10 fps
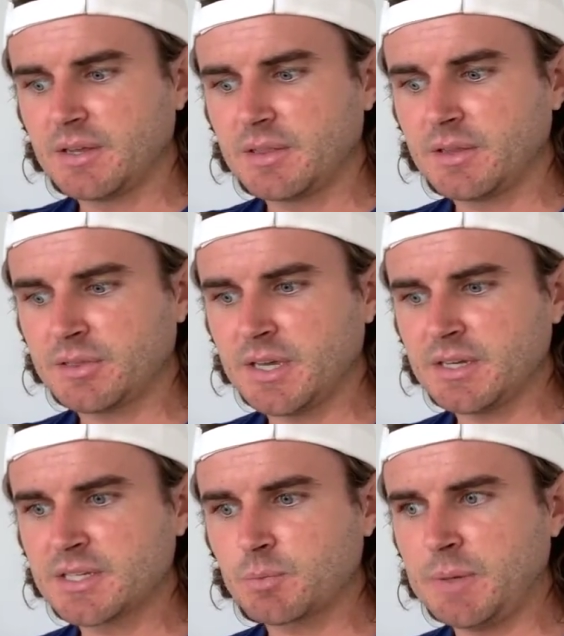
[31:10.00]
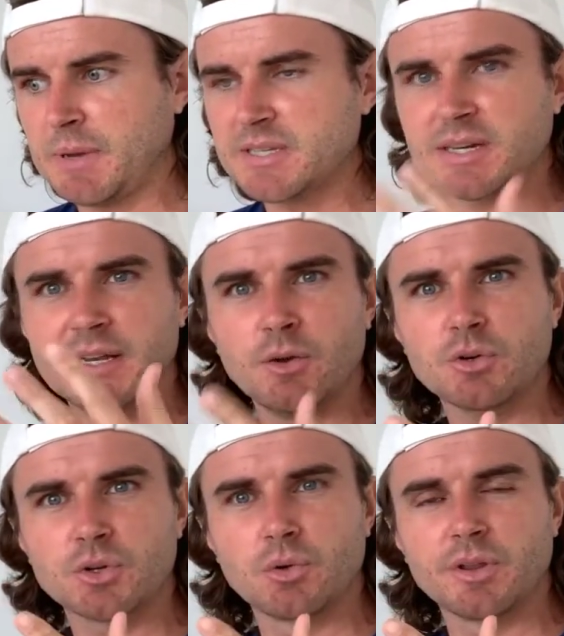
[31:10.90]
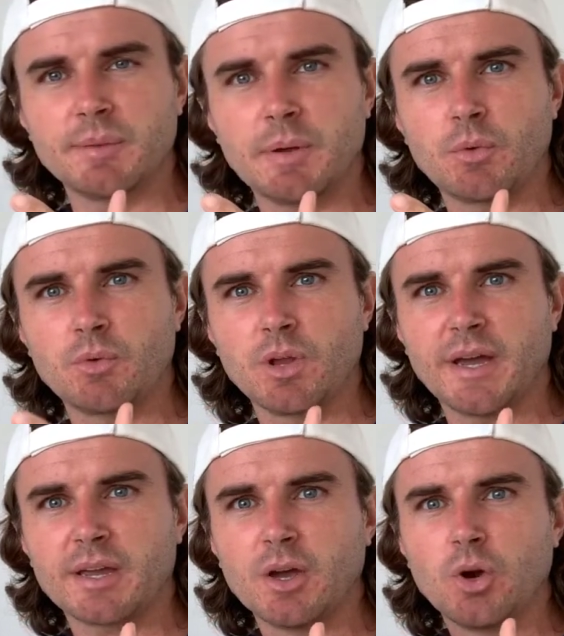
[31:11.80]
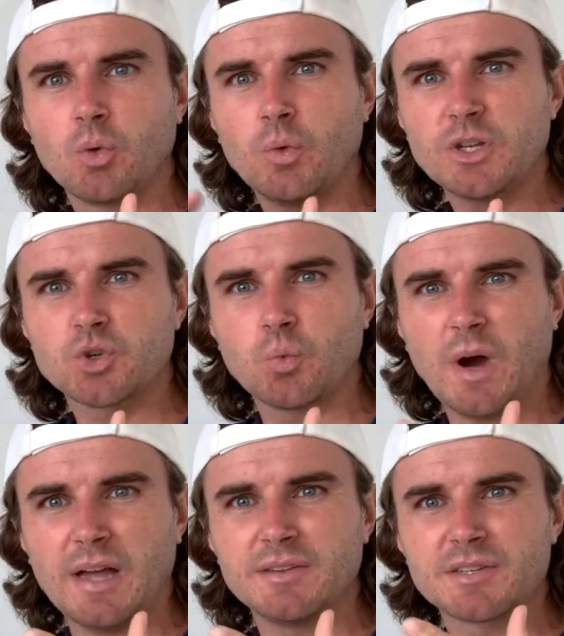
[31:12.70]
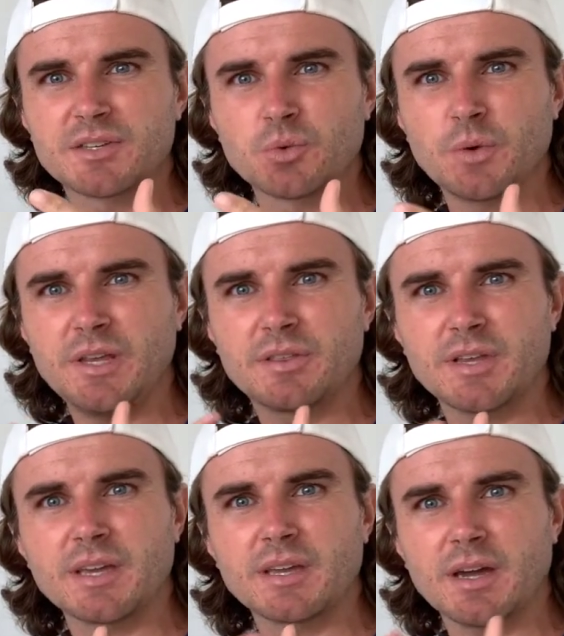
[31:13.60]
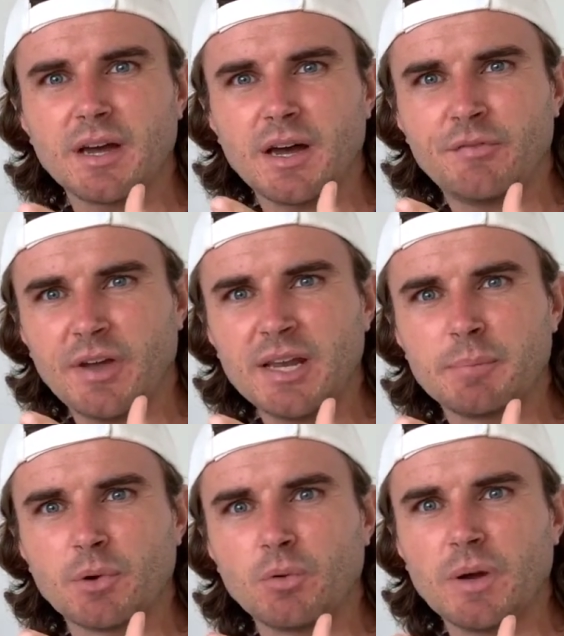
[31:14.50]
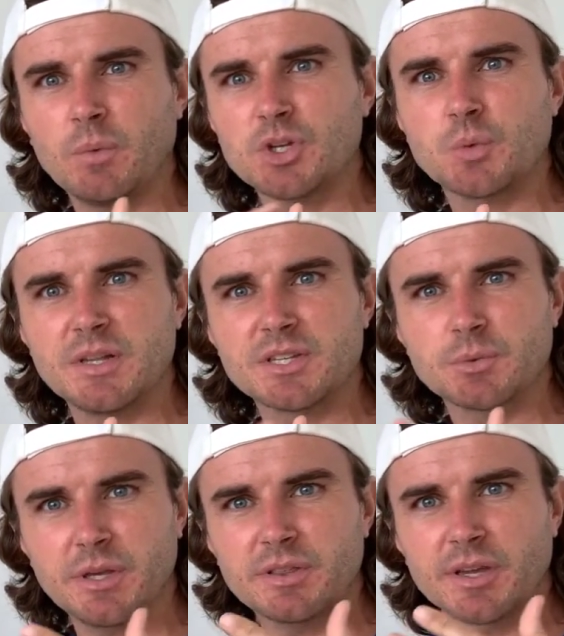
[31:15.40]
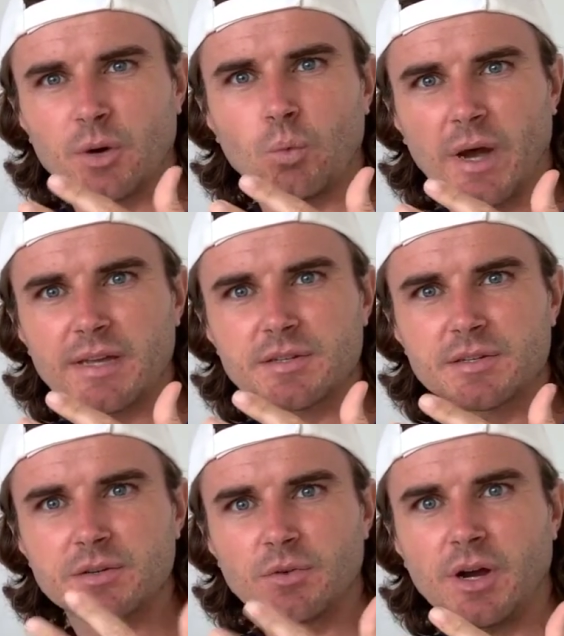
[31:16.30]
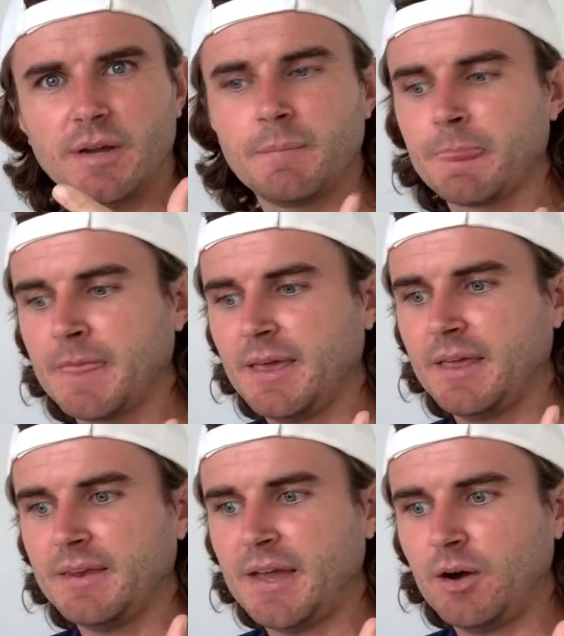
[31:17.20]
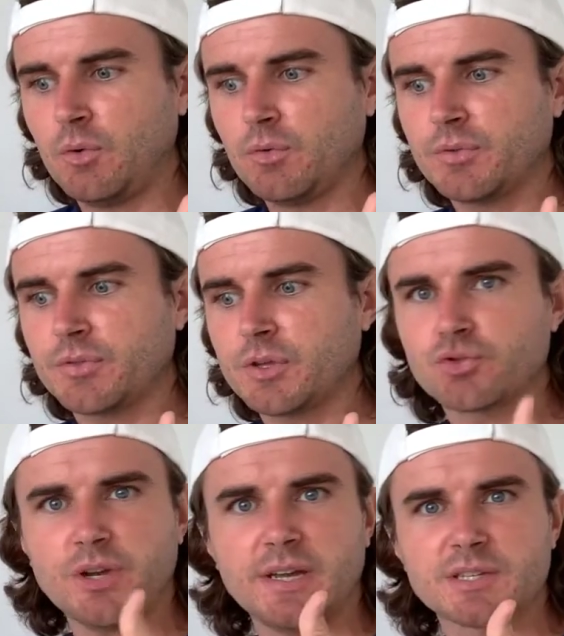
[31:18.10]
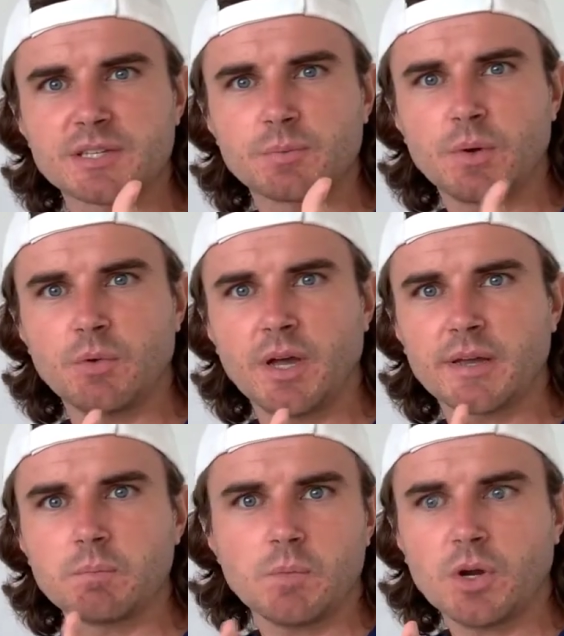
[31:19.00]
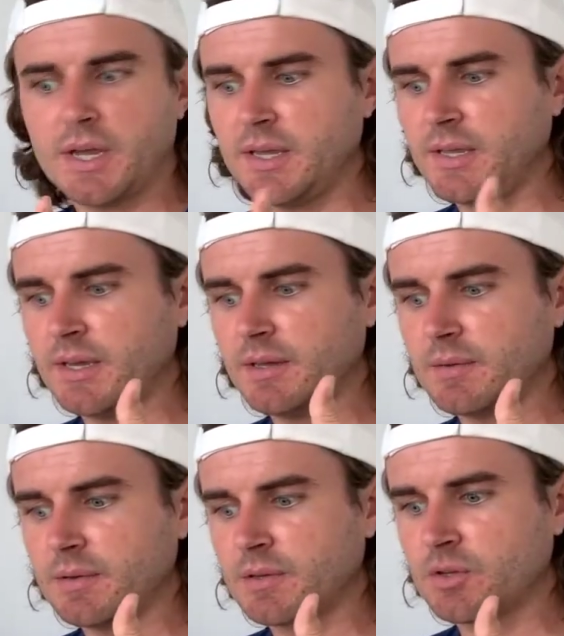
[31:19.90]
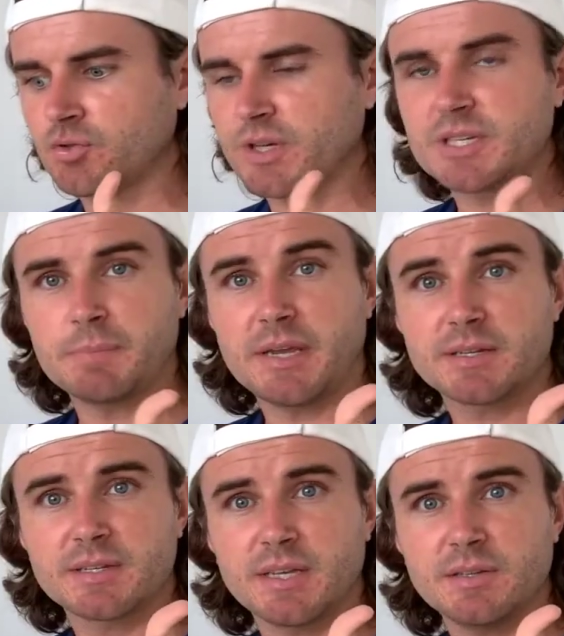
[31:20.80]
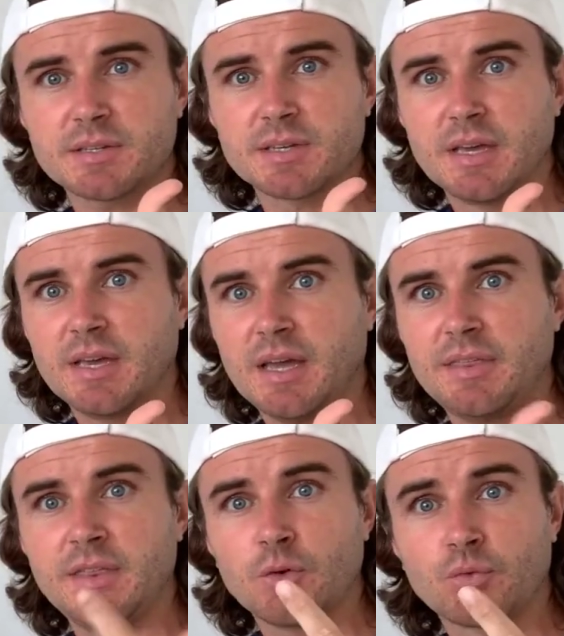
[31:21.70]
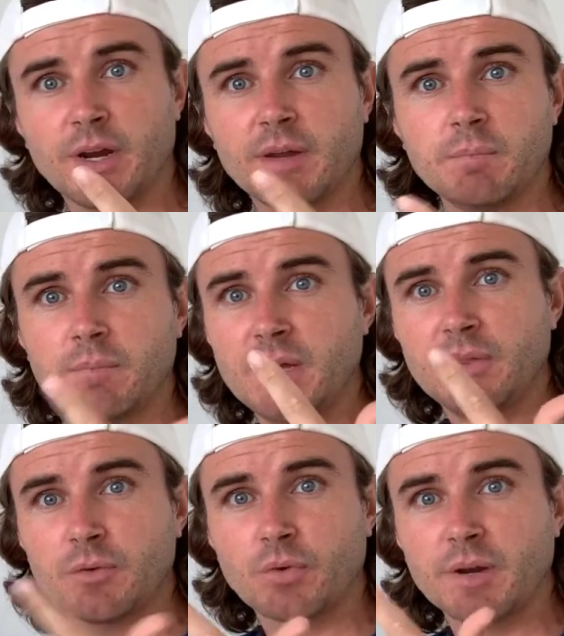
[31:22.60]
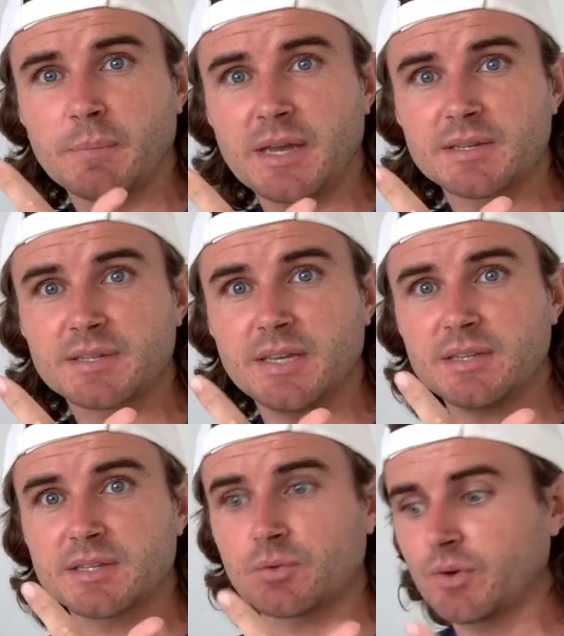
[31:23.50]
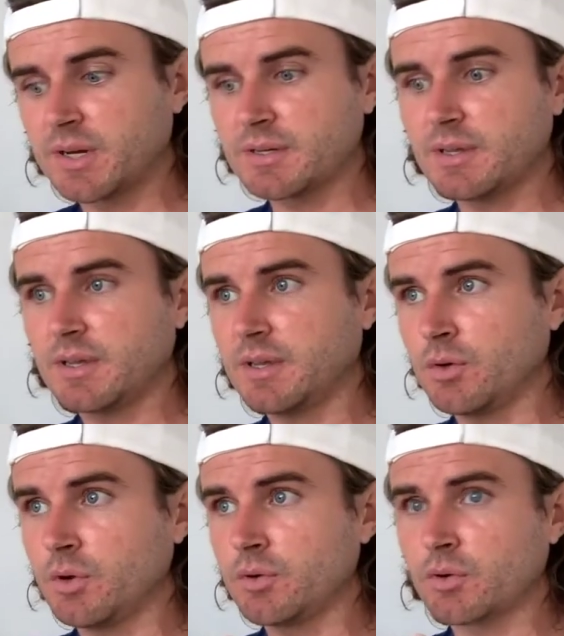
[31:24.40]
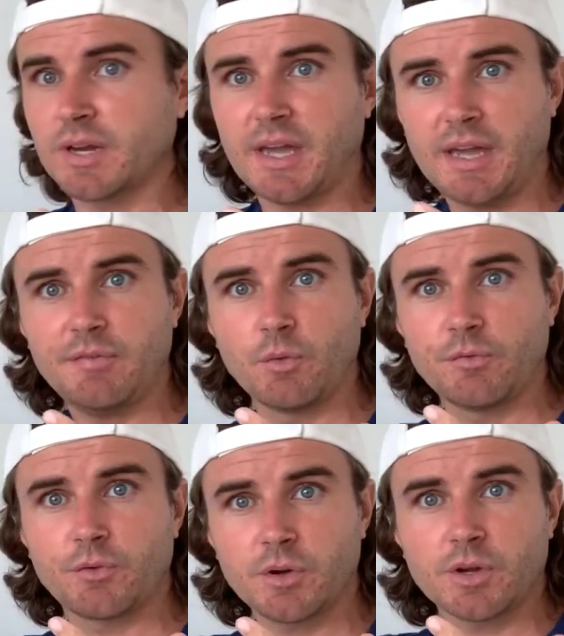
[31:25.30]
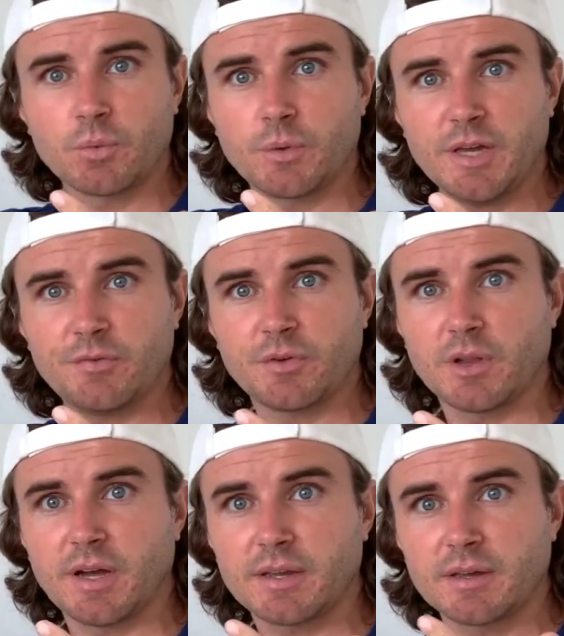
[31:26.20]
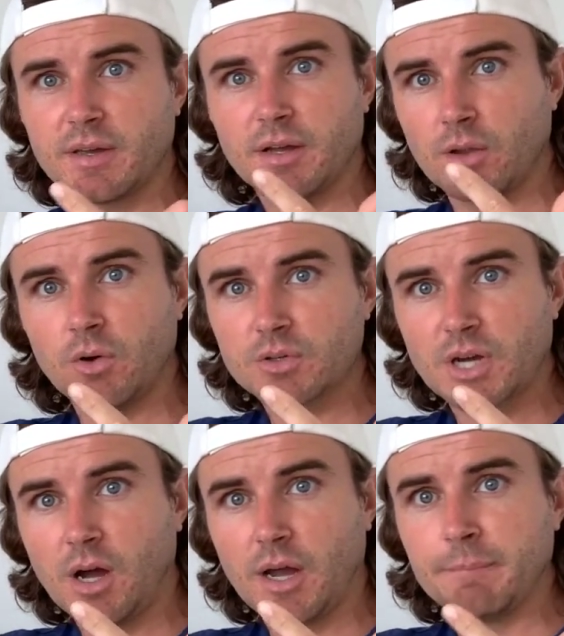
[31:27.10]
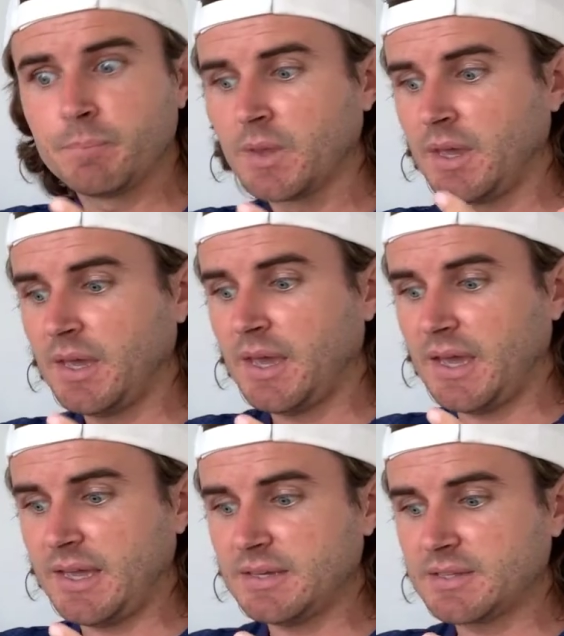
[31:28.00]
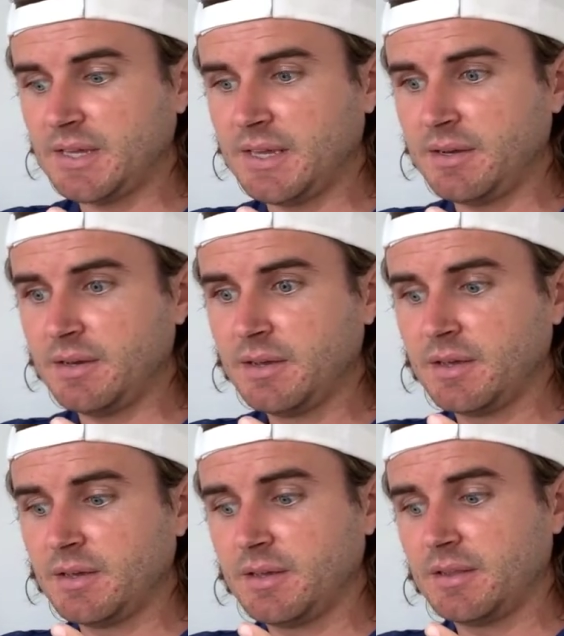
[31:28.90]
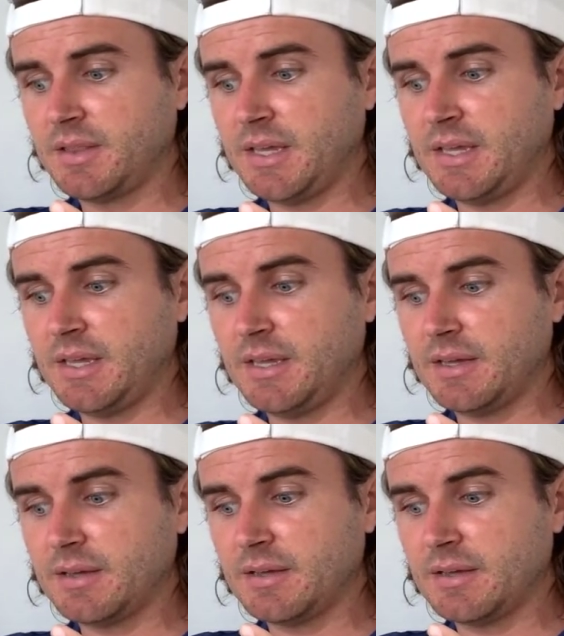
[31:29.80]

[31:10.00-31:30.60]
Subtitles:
the things, we basically looked at all of them and we were like, which ones do we think are valuable and which ones do we think are waste, right? Now, the dress, we were like, okay, yeah, the dress makes sense. And then the ring, yeah, the ring makes sense. The ring, you're going to wear for like a long time. And then the